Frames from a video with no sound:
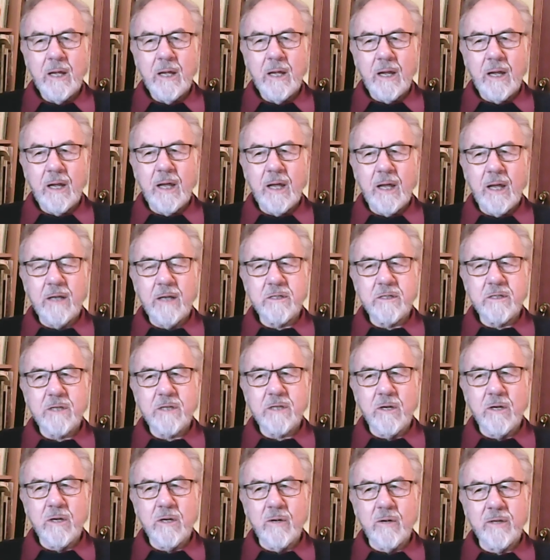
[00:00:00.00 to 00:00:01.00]
And
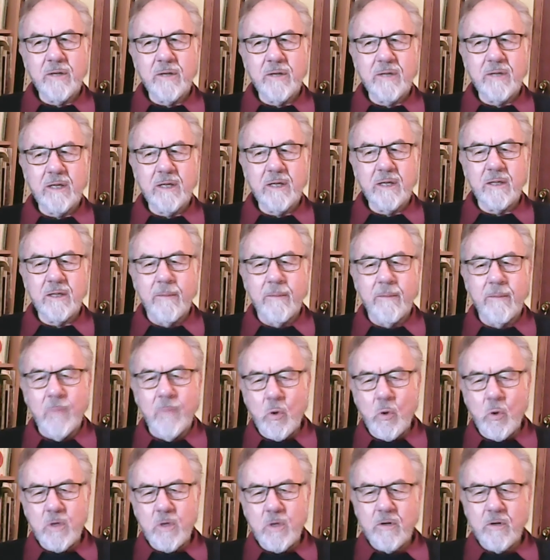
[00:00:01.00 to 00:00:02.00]
so I think the
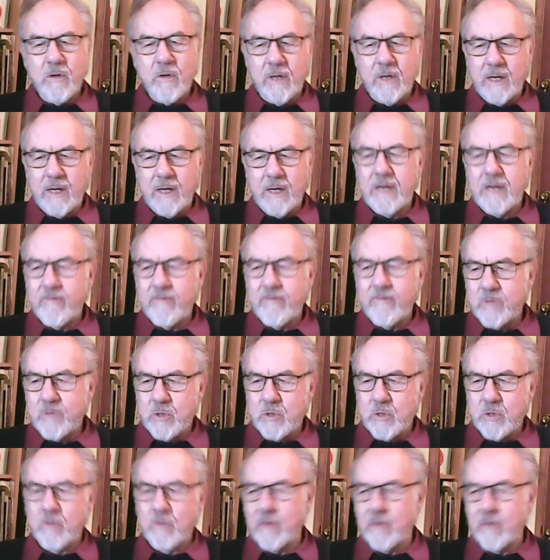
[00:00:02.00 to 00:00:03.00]
more you can give
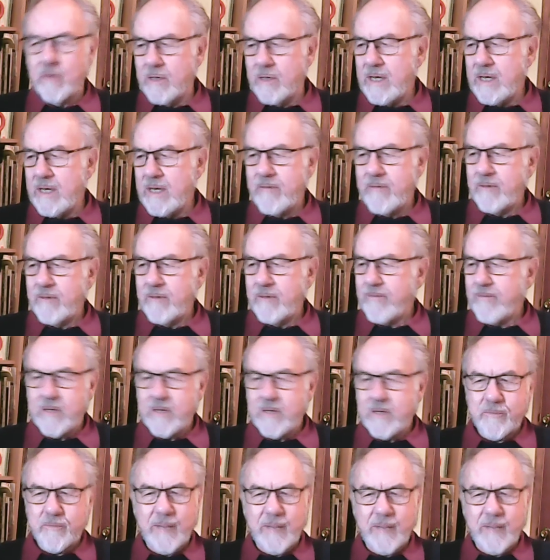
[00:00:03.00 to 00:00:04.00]
children, even if
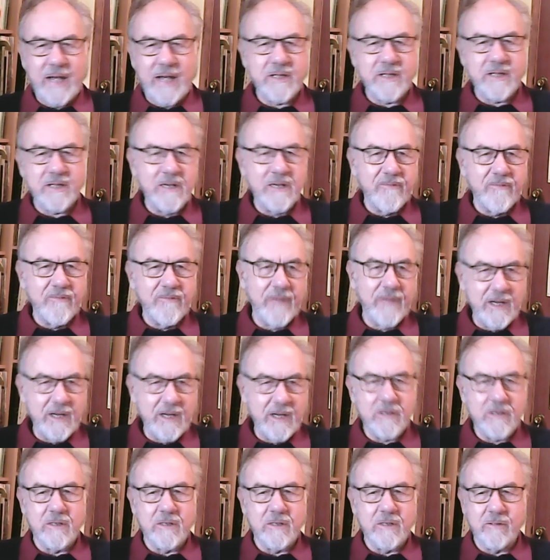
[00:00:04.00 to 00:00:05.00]
it's passing
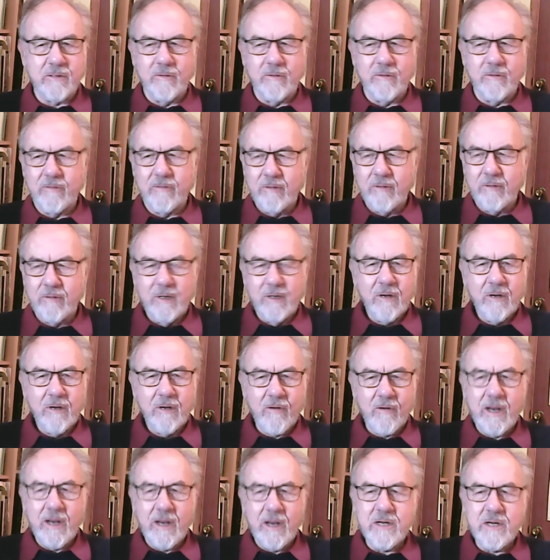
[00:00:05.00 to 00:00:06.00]
phases or
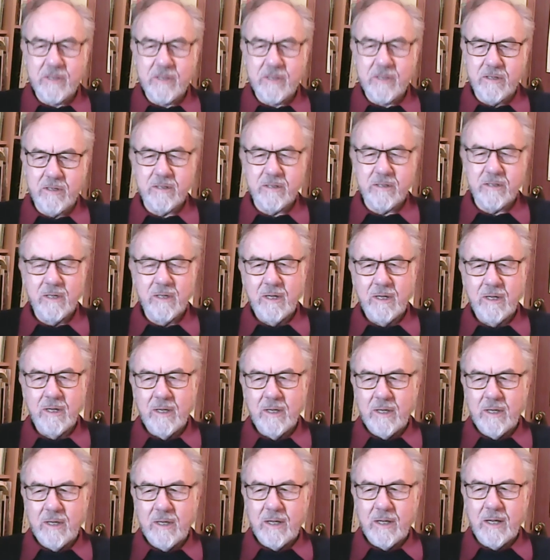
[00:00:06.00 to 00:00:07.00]
crazes,
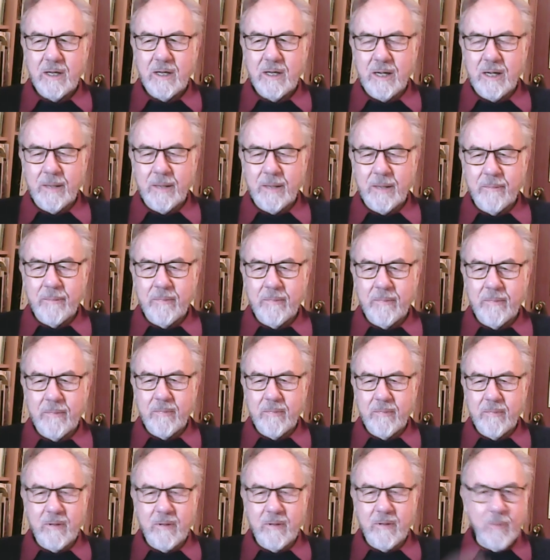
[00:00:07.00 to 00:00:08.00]
um,
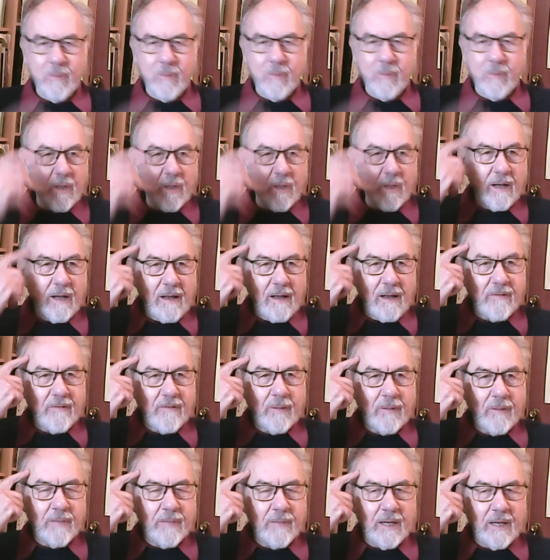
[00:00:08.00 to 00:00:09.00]
the more they'll have
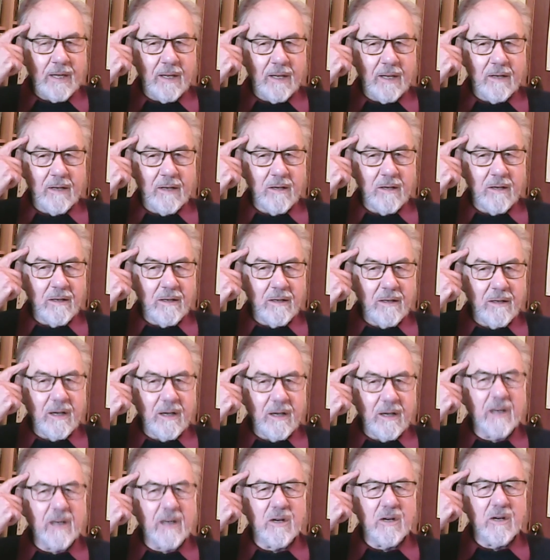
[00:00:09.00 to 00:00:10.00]
up there,
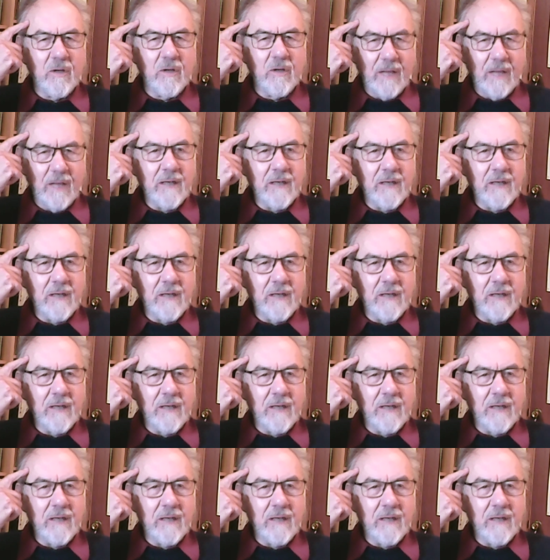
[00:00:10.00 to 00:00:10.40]
I can do that.